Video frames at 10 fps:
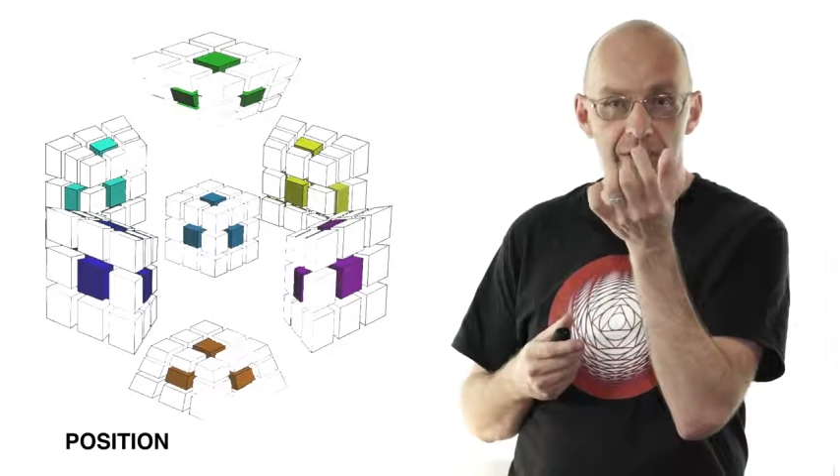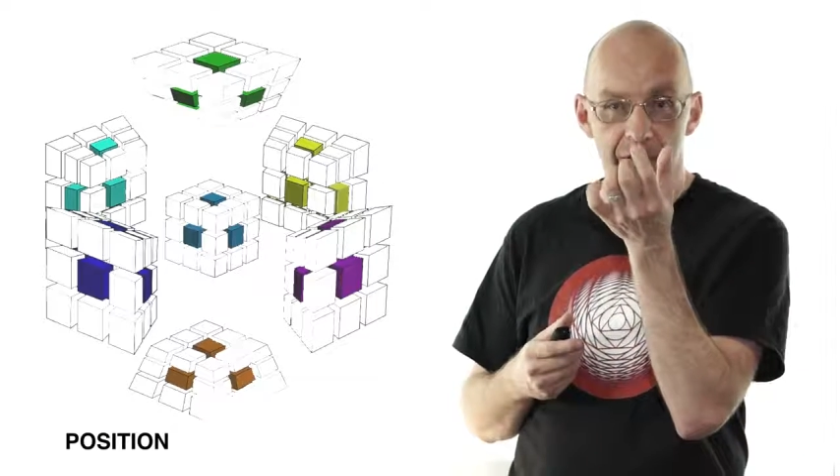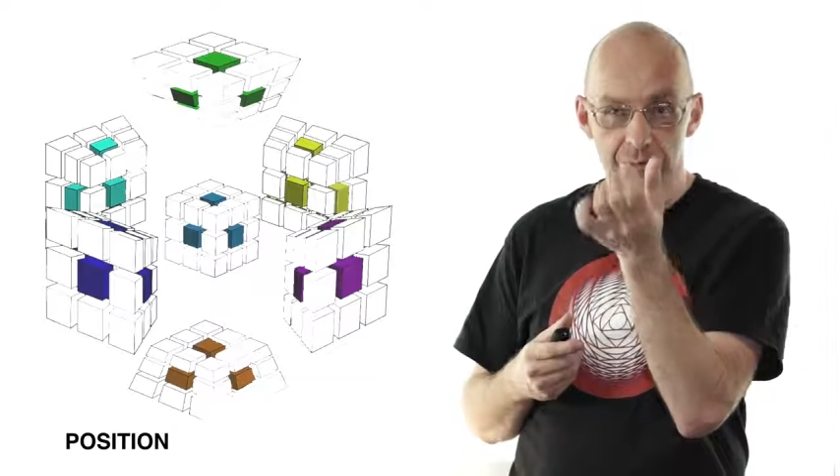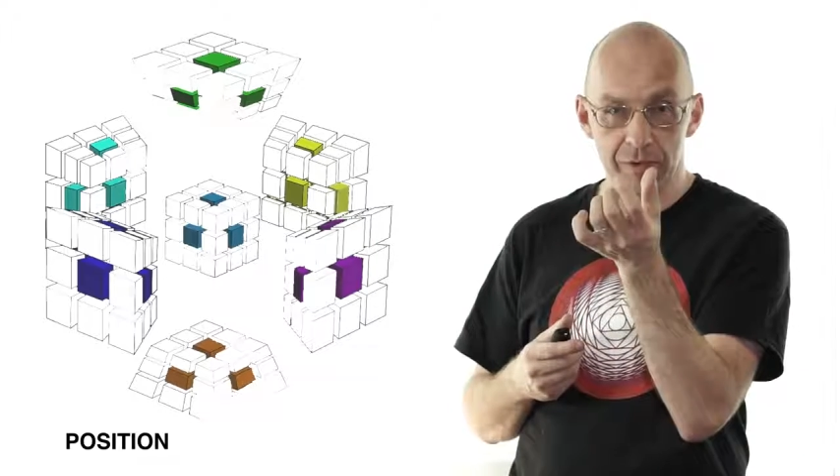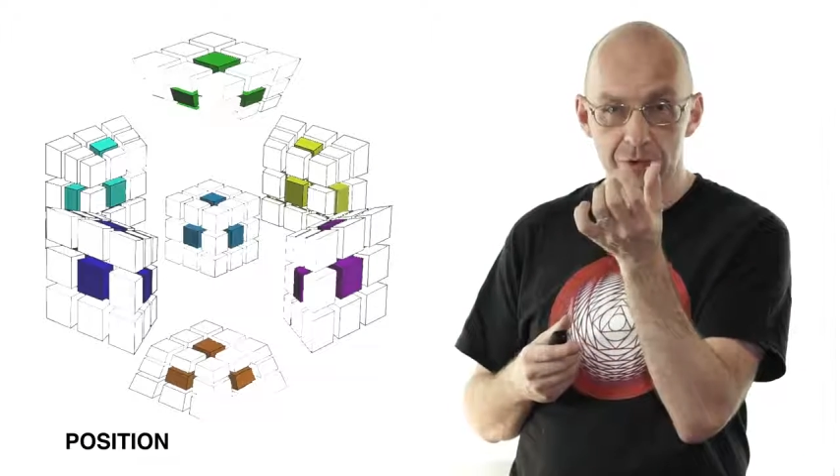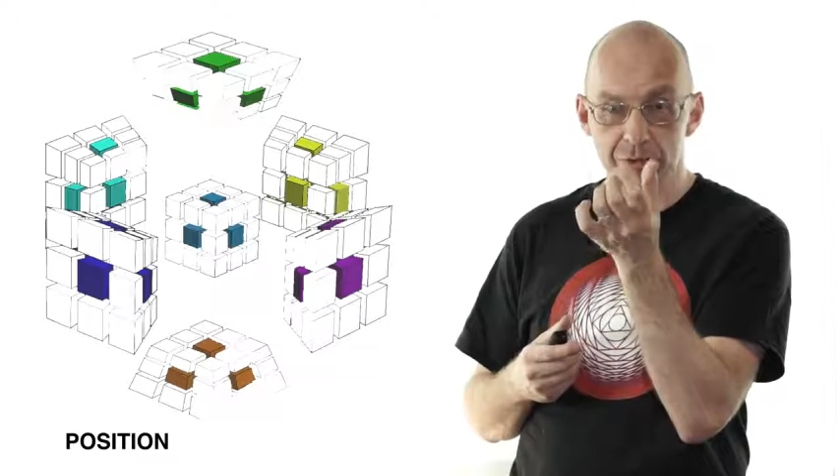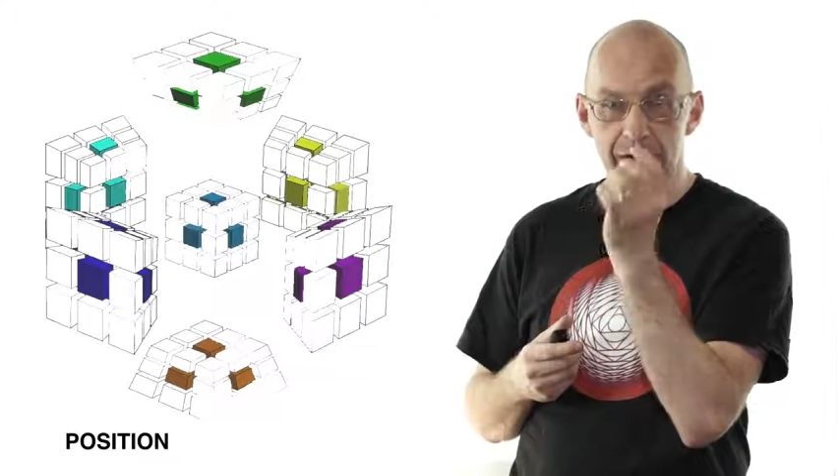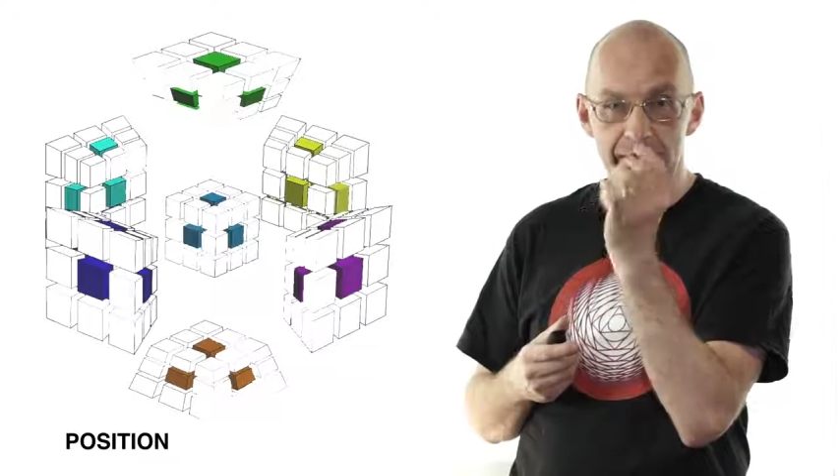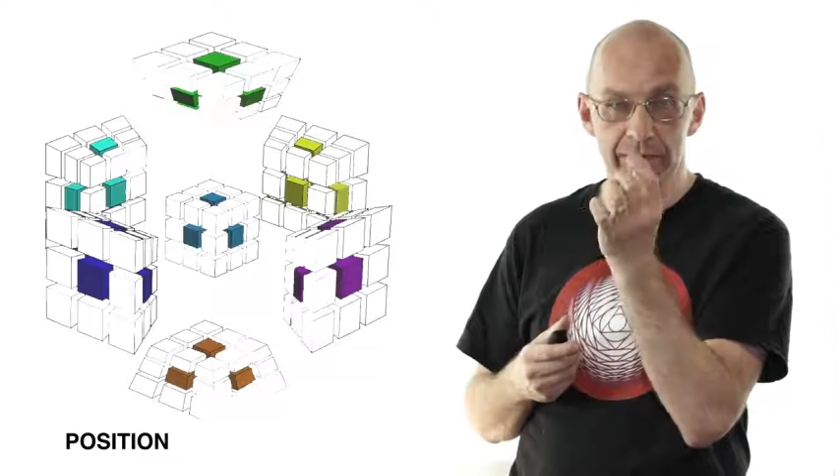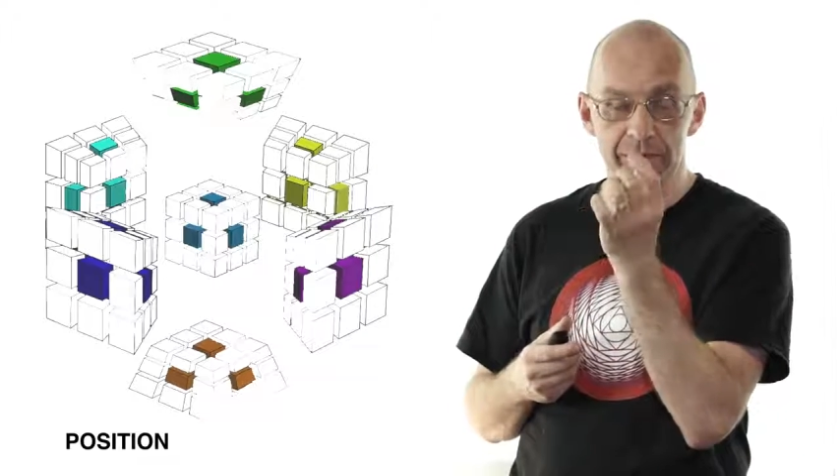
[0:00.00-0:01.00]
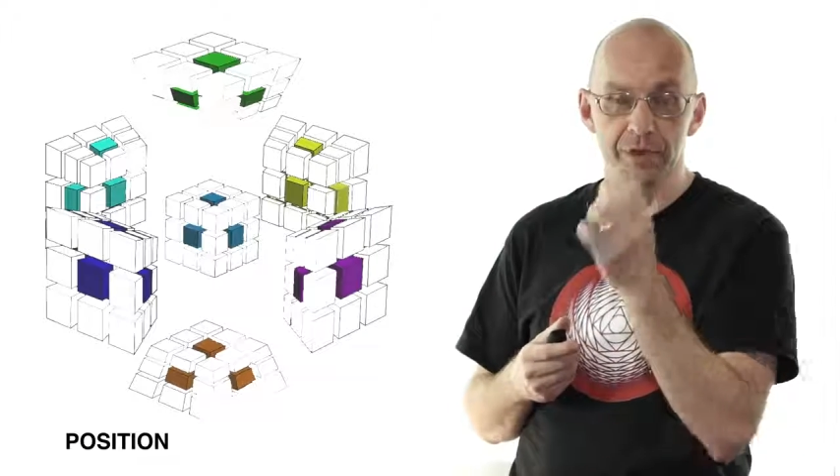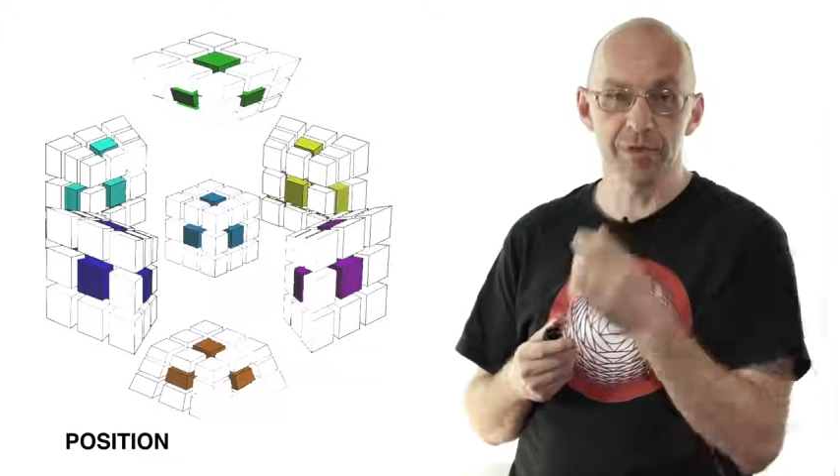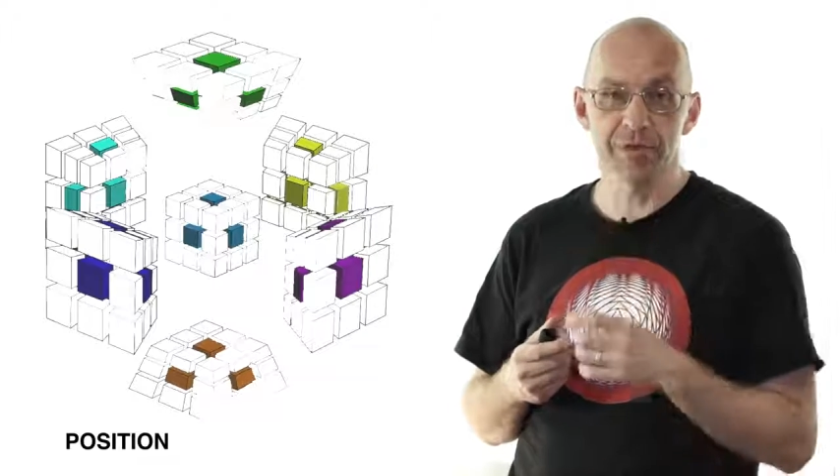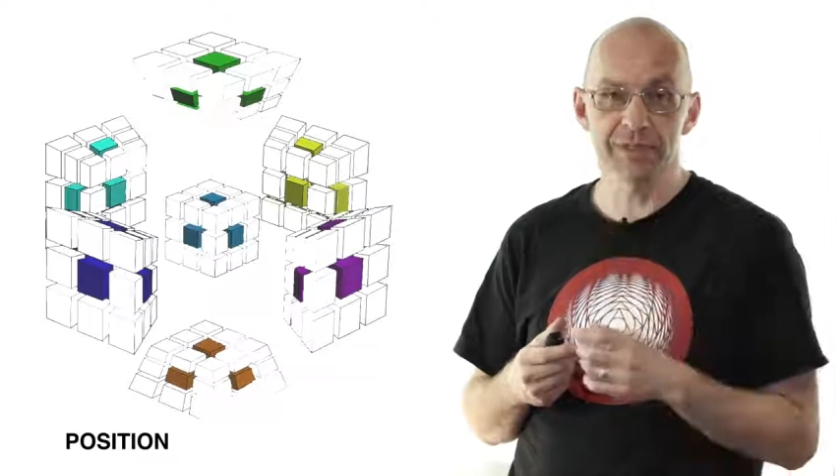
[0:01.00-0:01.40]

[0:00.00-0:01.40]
a blue and a purple